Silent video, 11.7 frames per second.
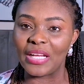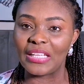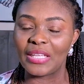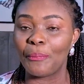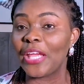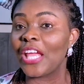
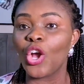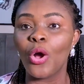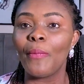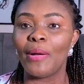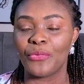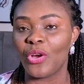The picking
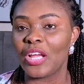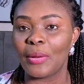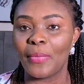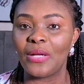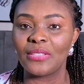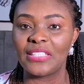comb I'm talking
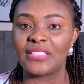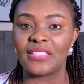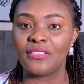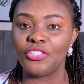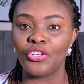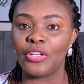about is,
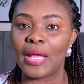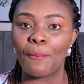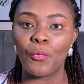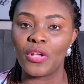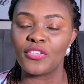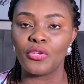them
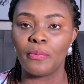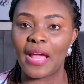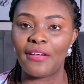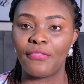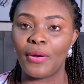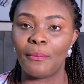ones you
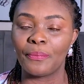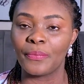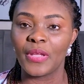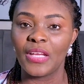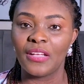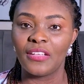buy from
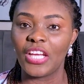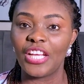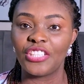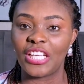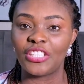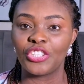the
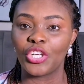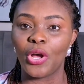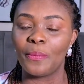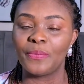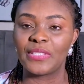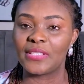Asian
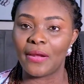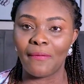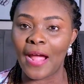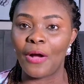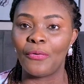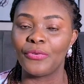shops
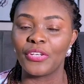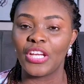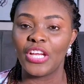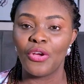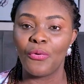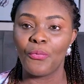around
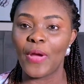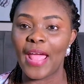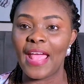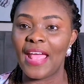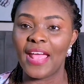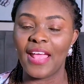
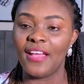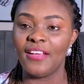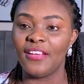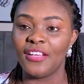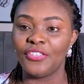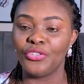where
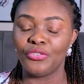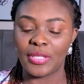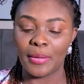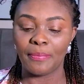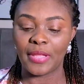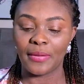
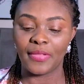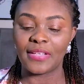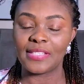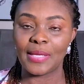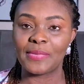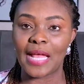the
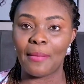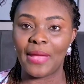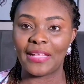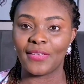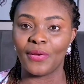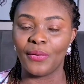tips are
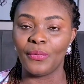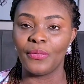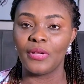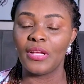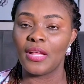metal.